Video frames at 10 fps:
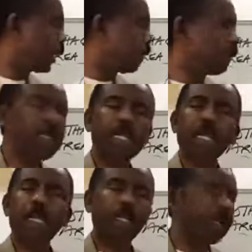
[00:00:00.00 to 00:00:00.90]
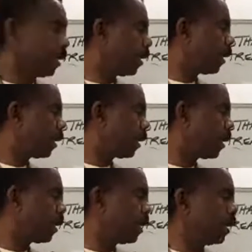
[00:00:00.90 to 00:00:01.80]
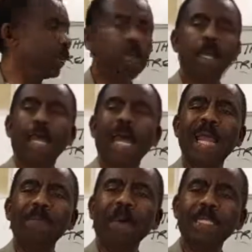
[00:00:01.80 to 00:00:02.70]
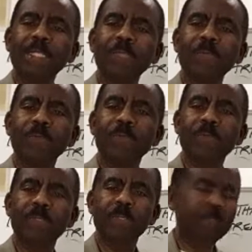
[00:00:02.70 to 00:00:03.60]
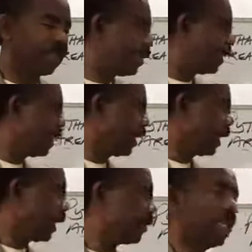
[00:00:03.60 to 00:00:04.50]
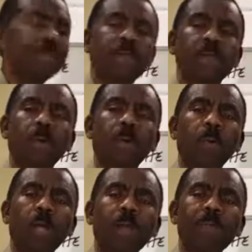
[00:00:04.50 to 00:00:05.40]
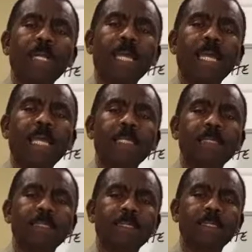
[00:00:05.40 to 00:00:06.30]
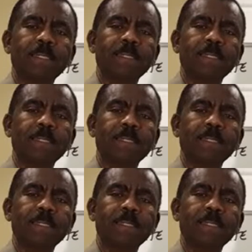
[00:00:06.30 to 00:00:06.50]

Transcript: given the hypotenuse and you're given one of the legs.